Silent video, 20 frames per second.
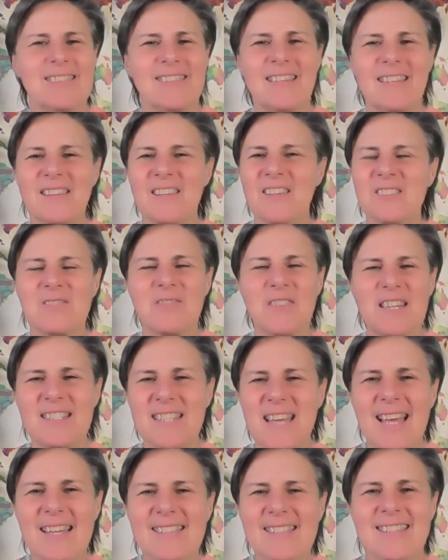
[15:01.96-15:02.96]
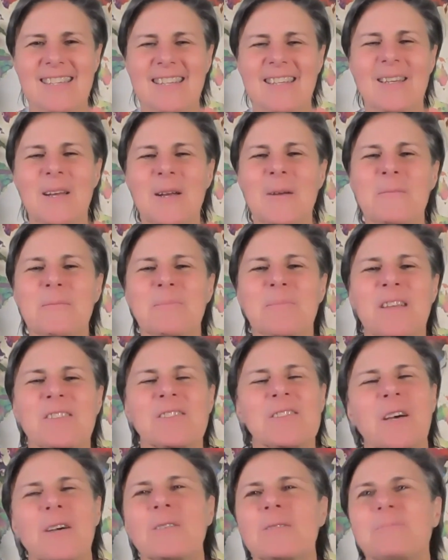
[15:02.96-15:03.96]
Yeah. See, it looks fantastic.
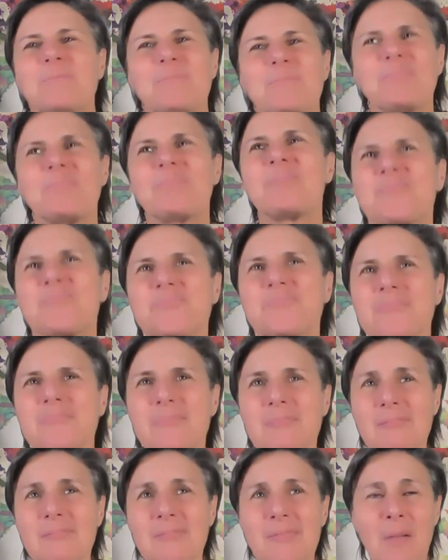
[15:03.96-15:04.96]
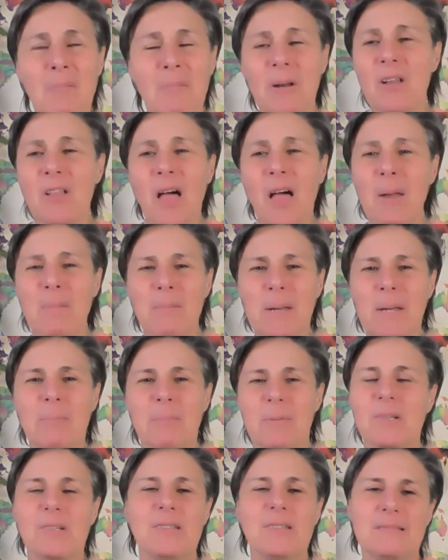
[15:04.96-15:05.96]
So, but a lot of
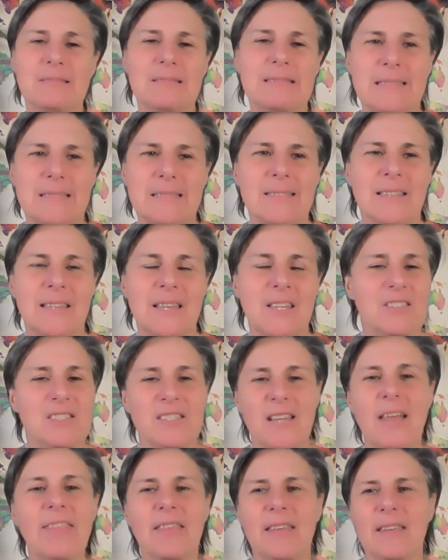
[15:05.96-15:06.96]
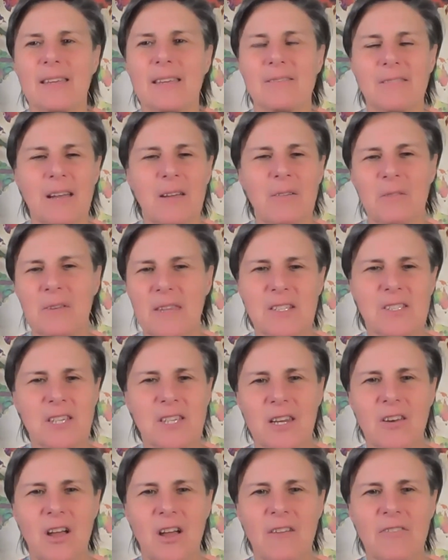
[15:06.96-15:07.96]
people, there's nothing, right? When they
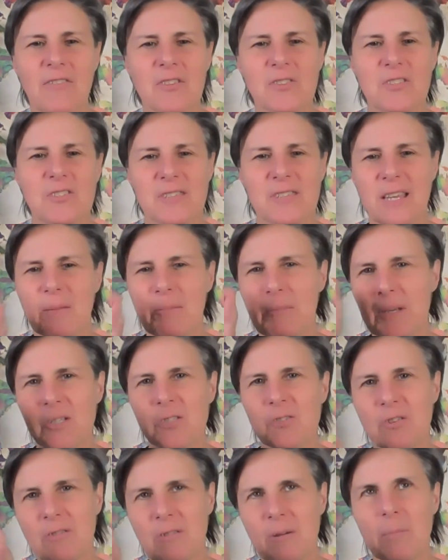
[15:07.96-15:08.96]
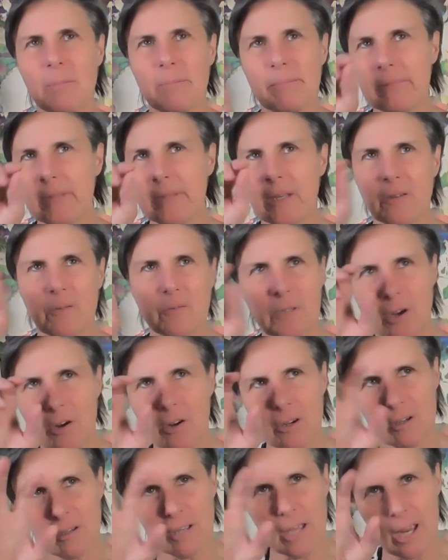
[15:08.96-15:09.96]
shut it off, there's just like a picture of a, you know,
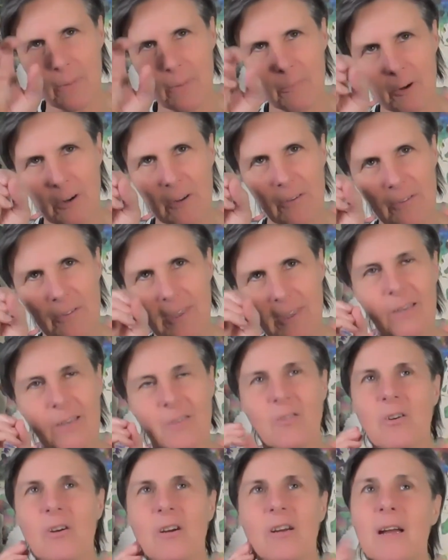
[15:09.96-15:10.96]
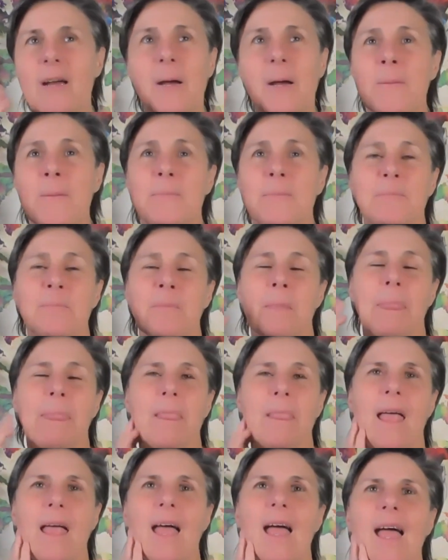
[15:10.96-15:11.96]
dark camera thing or,
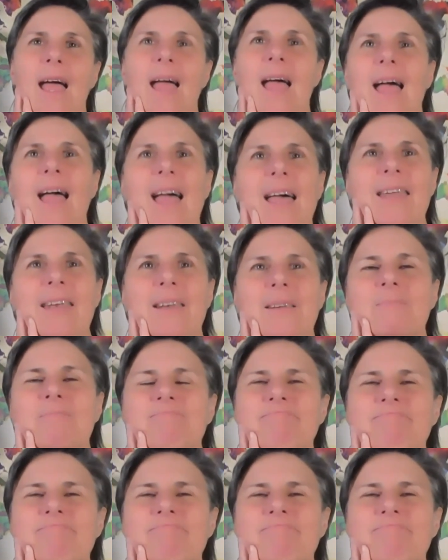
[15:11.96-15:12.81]
and